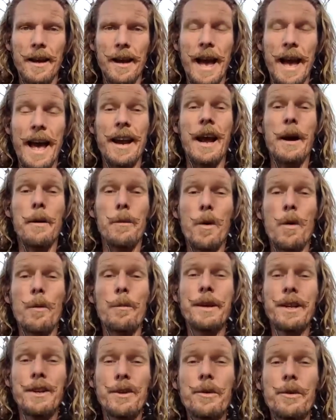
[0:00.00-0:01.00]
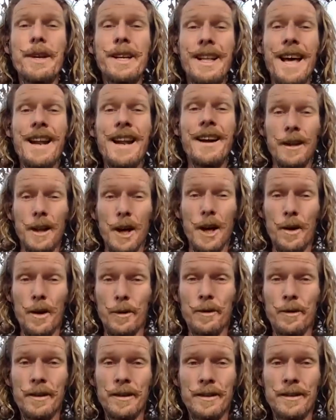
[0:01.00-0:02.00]
And I won't be doing that
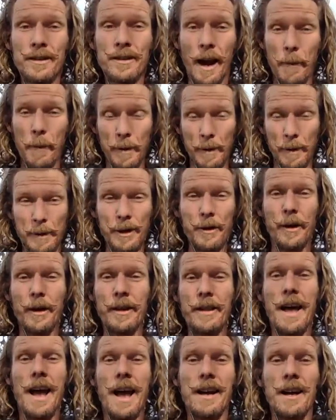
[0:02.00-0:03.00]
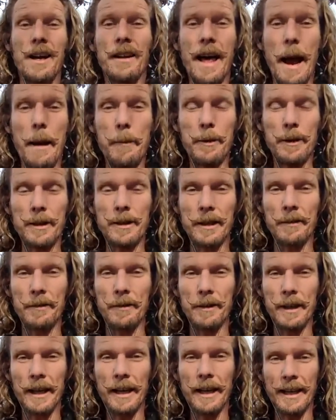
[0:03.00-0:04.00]
alone. I'm going to be doing that
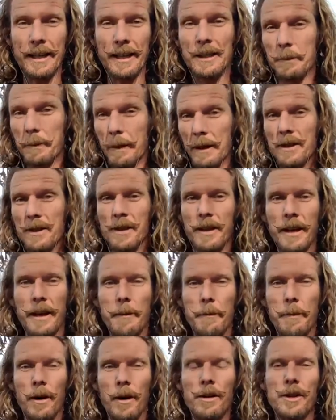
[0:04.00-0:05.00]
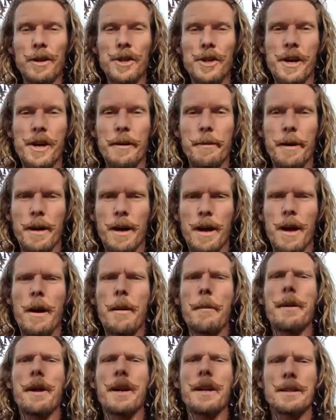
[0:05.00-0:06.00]
collaboratively, especially in partnership.
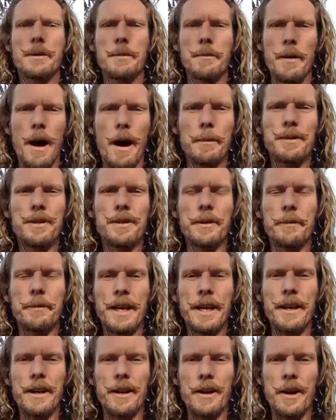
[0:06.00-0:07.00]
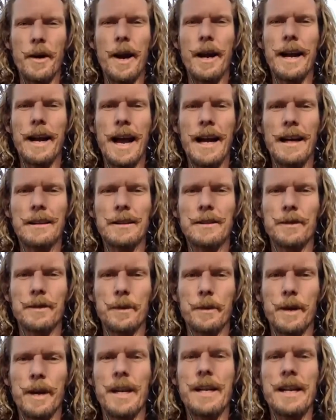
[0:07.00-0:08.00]
But it's up to me to know how to ask for
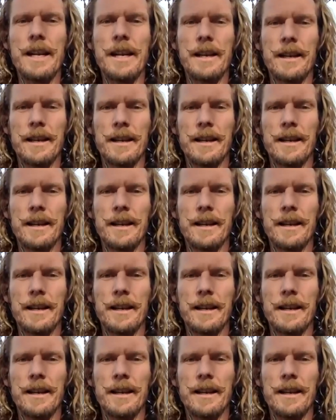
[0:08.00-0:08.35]
what I need.